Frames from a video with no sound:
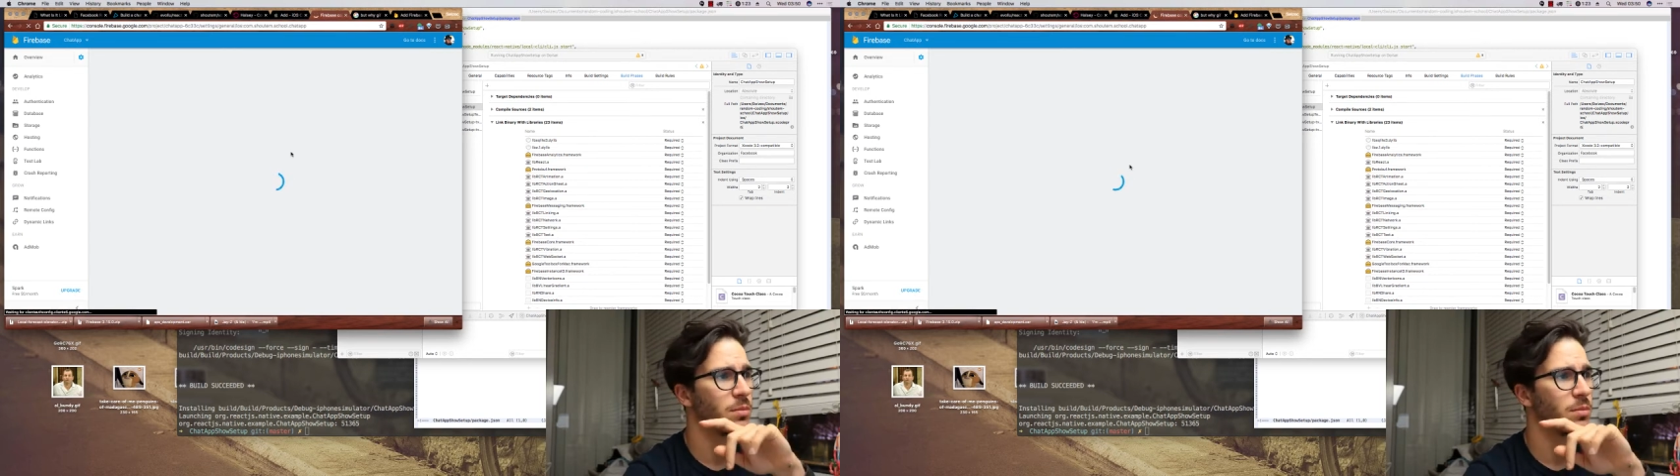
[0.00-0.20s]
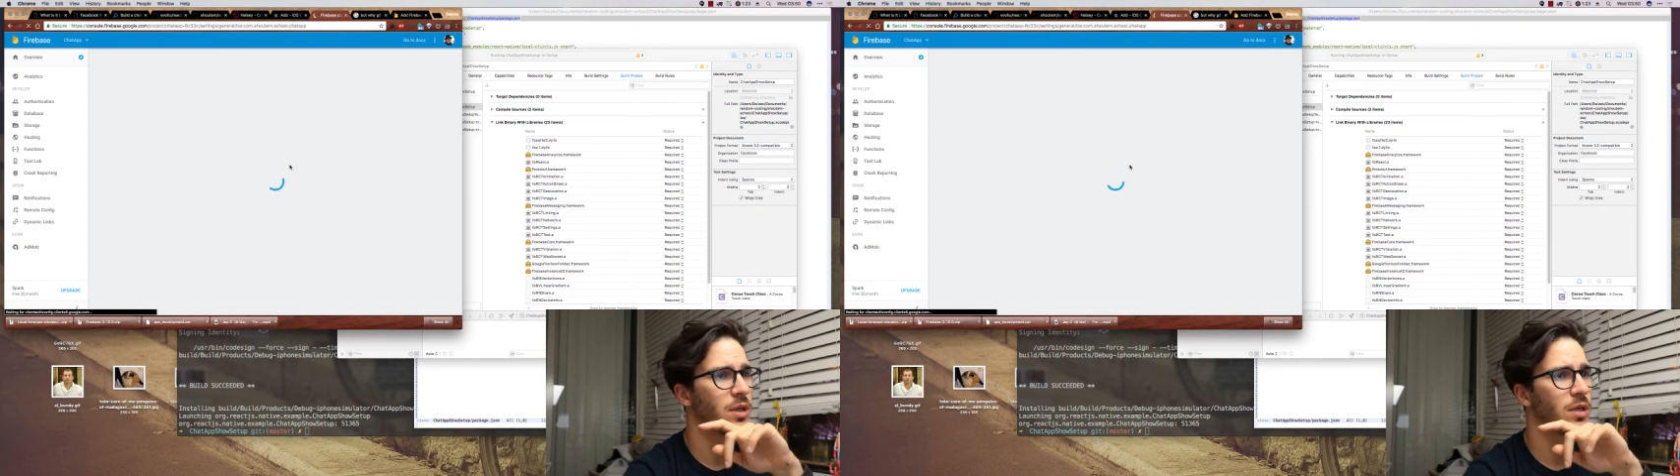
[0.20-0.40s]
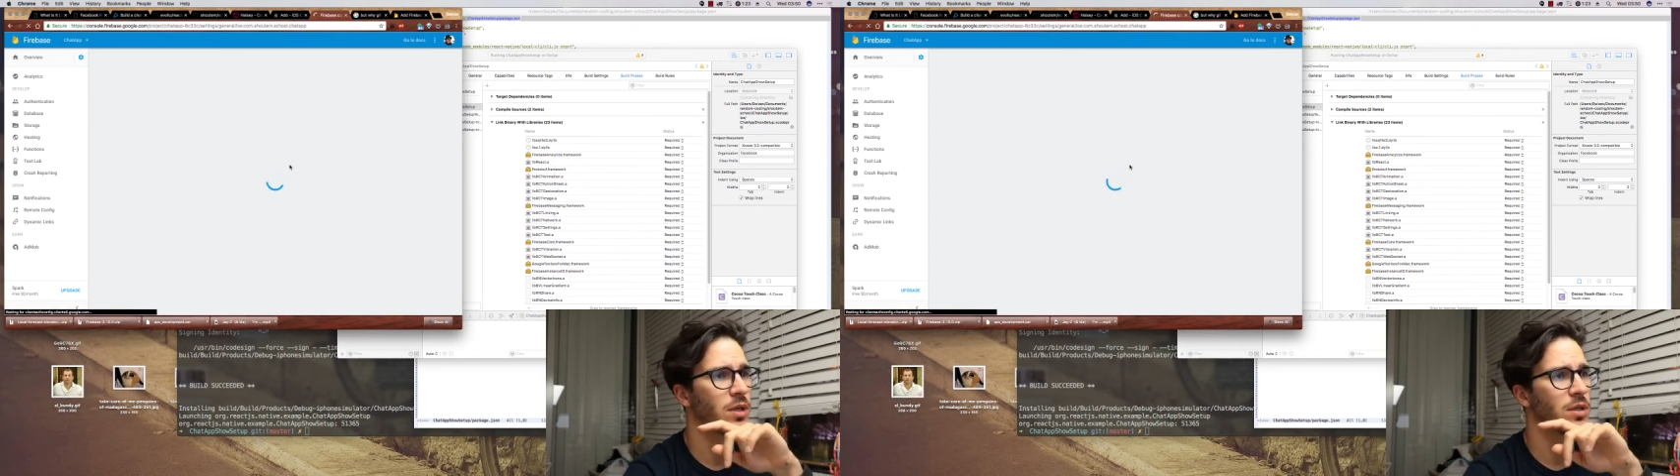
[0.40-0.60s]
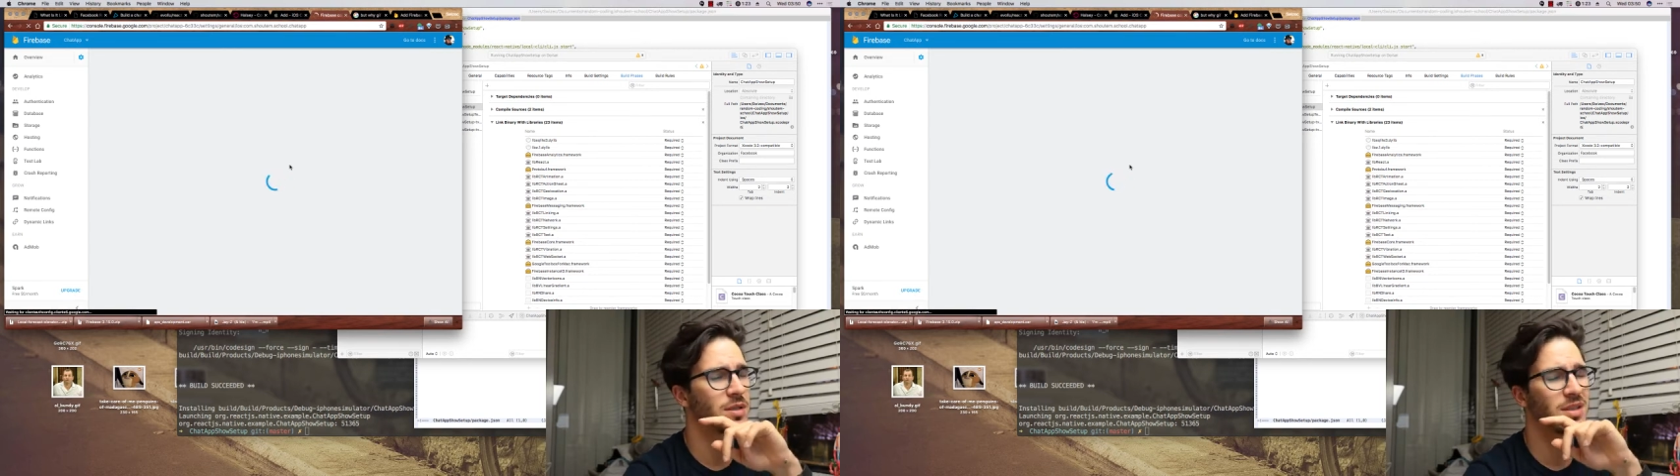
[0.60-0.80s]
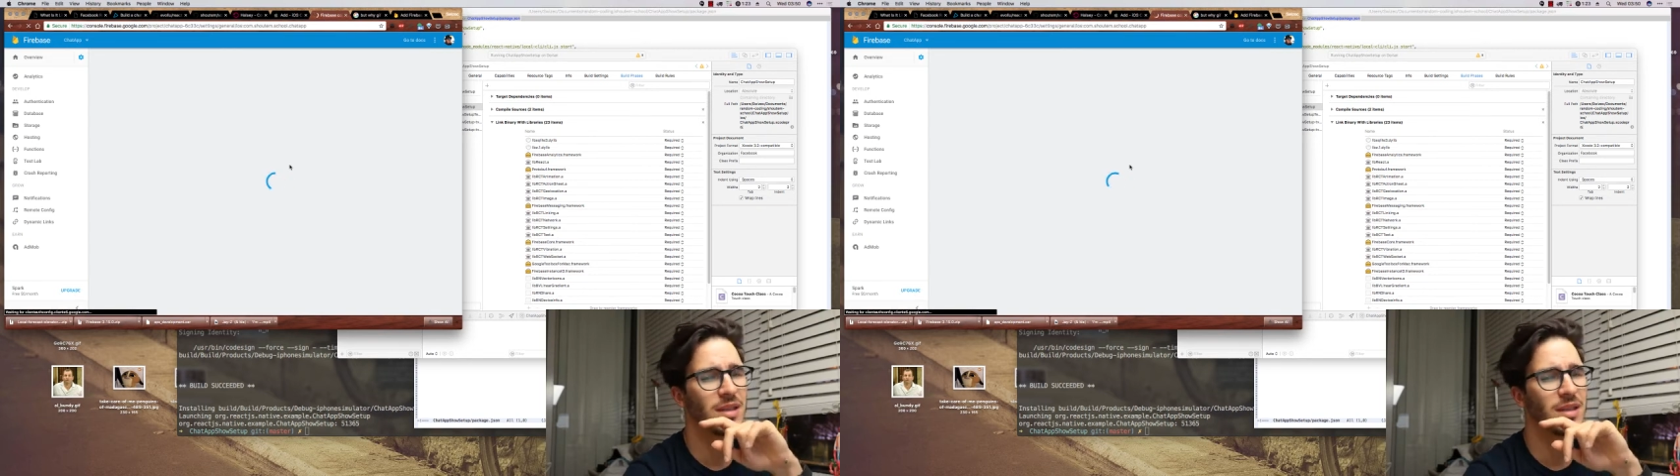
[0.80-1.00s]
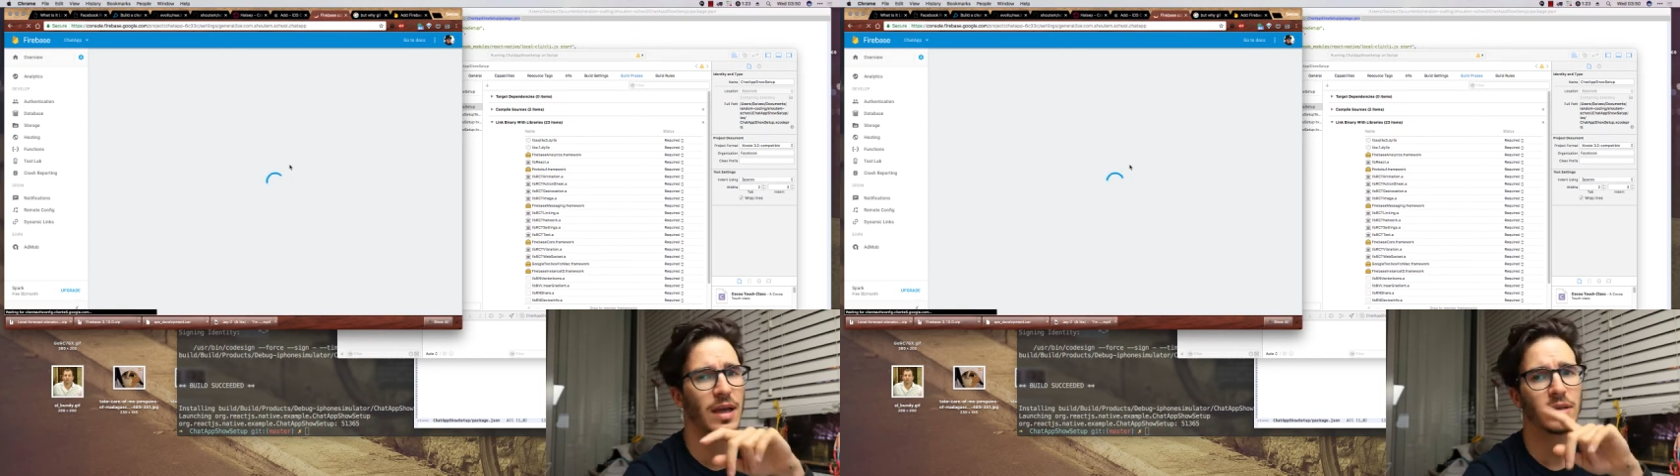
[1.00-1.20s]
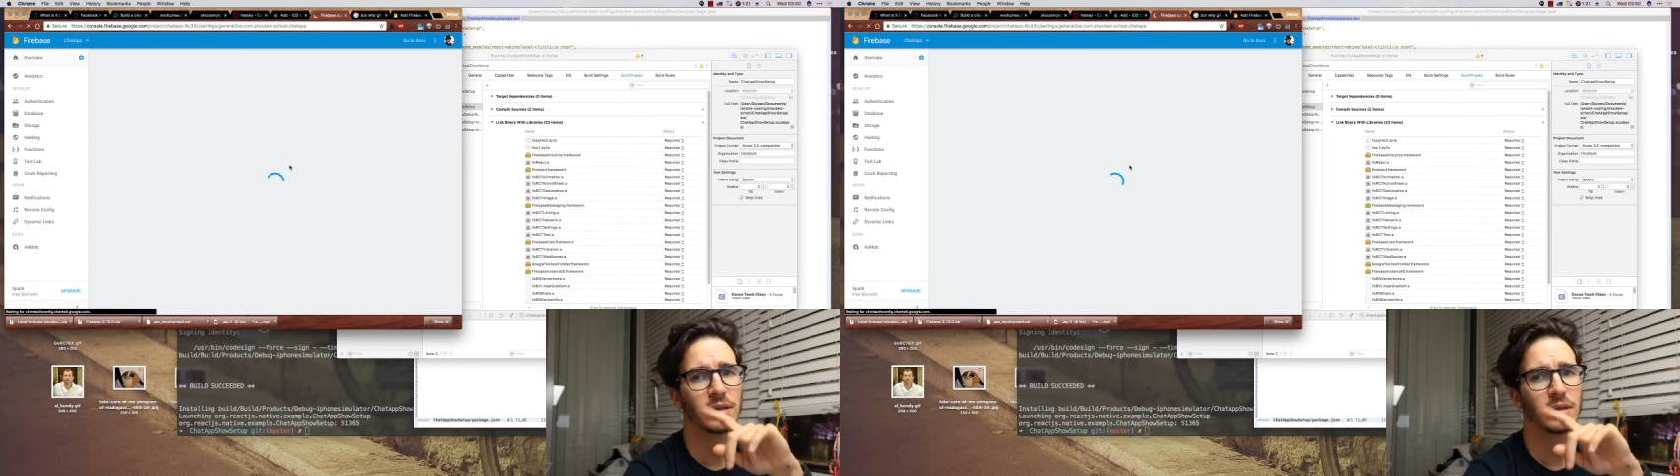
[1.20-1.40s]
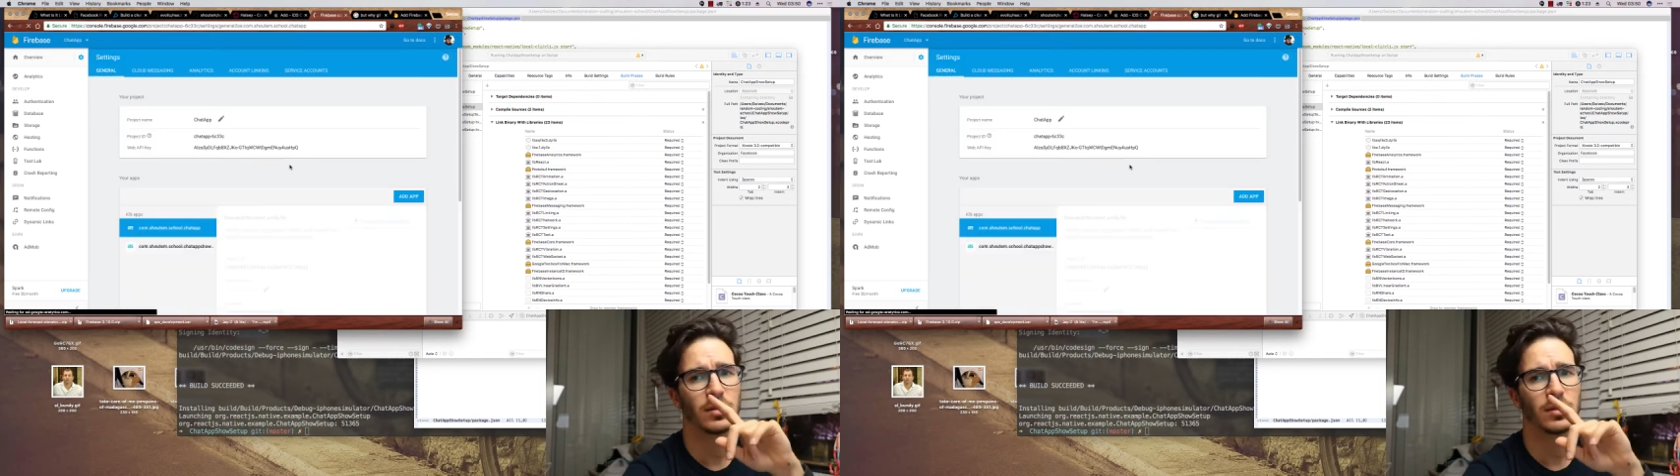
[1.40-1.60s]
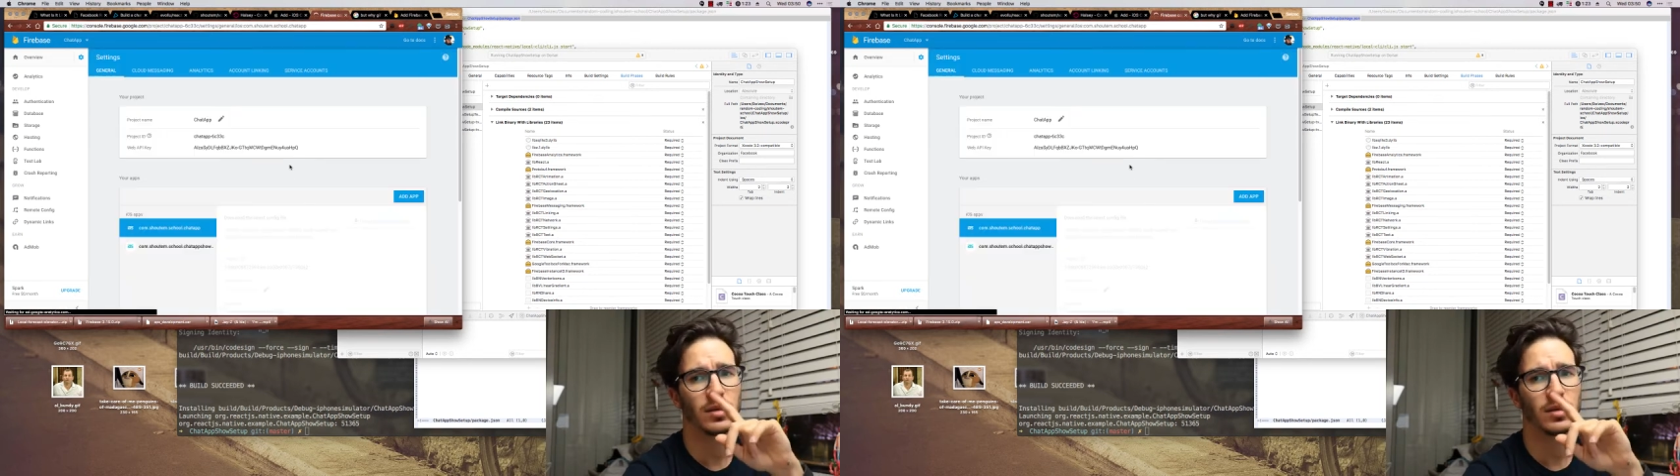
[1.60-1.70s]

because that